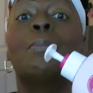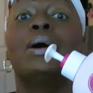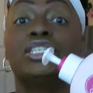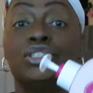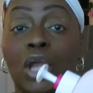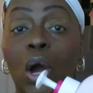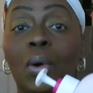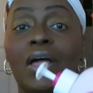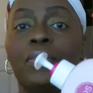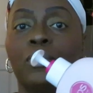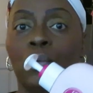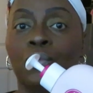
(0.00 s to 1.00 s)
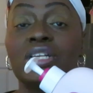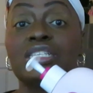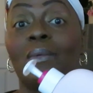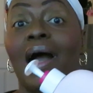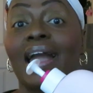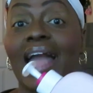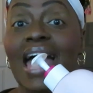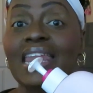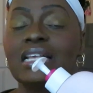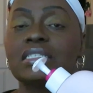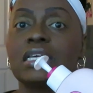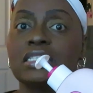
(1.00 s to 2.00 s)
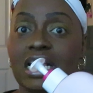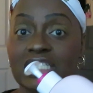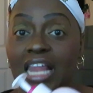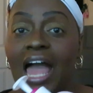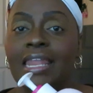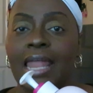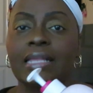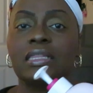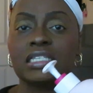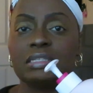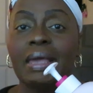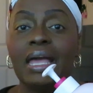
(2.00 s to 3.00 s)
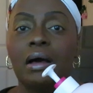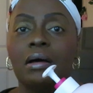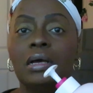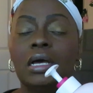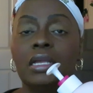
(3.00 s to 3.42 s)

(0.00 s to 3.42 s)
But you know what, the reason why I got it is because I, I like the smell.